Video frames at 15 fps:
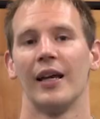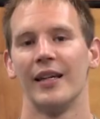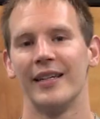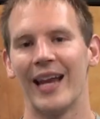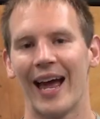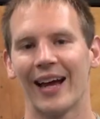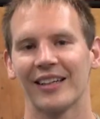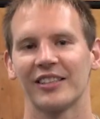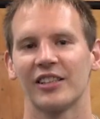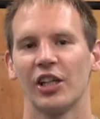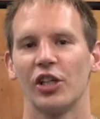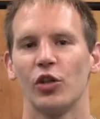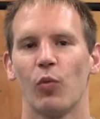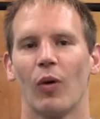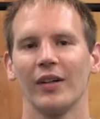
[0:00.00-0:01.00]
Next,
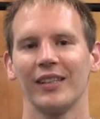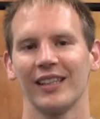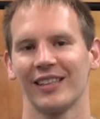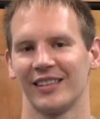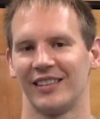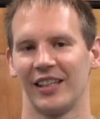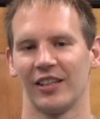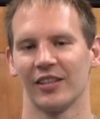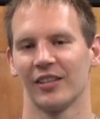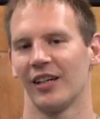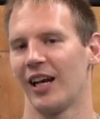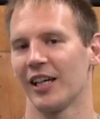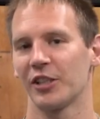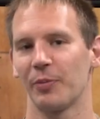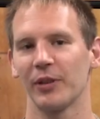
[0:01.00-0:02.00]
you want to consider,
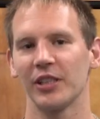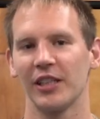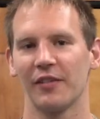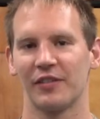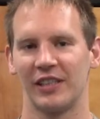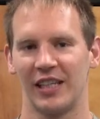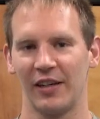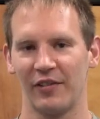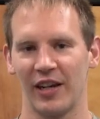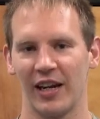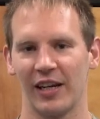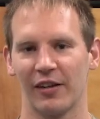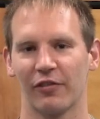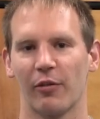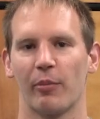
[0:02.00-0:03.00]
especially if
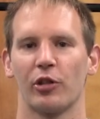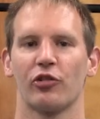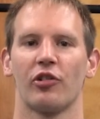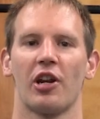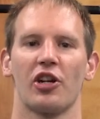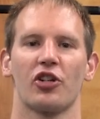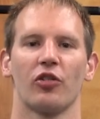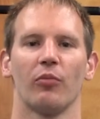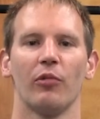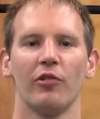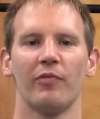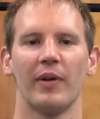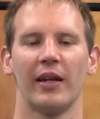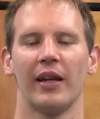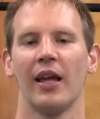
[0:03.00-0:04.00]
deviating from a traditional
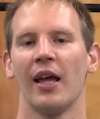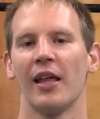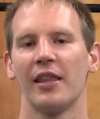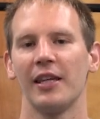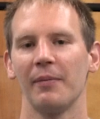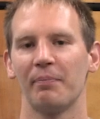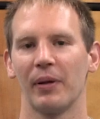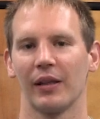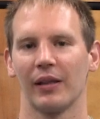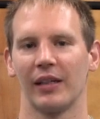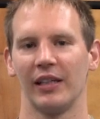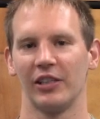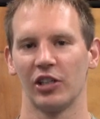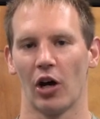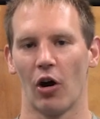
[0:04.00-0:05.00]
movement, the
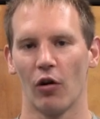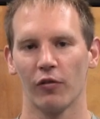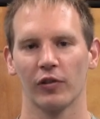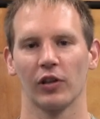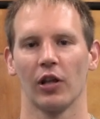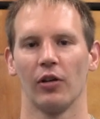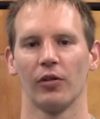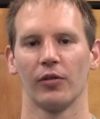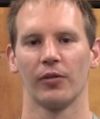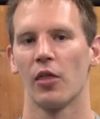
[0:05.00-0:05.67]
ability to overload.